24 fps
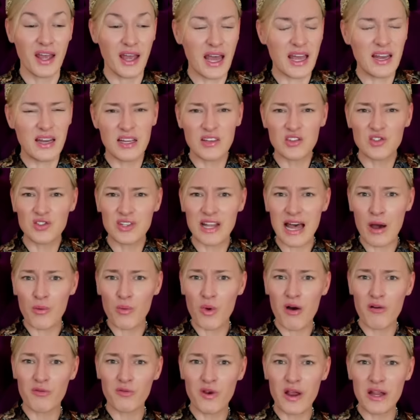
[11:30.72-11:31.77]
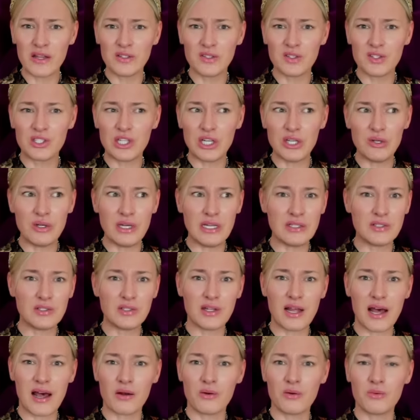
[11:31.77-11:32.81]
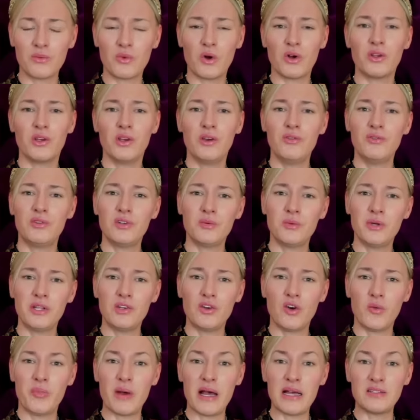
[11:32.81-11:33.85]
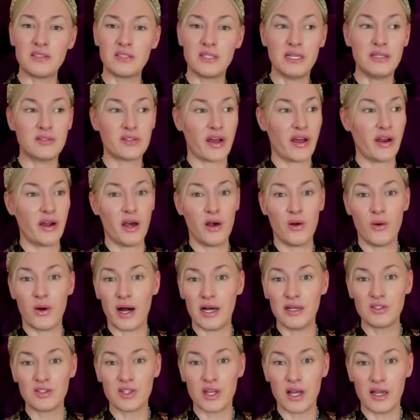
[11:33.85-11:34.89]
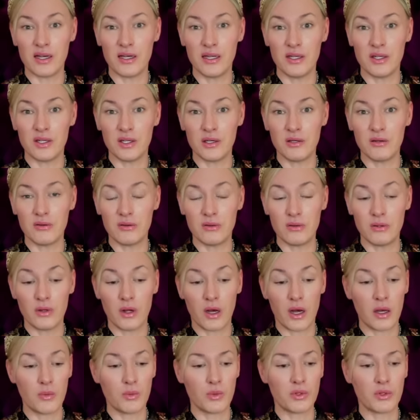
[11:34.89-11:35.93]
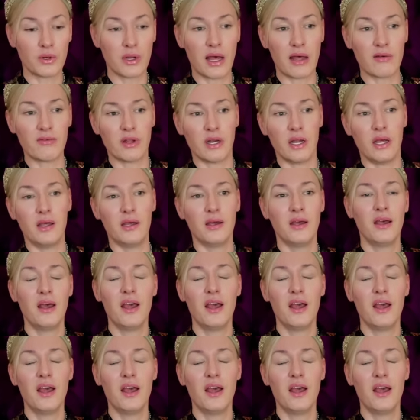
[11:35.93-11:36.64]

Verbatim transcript: And isn't that what friends do? Isn't that what you do with your besties? I know I certainly do. I wouldn't have any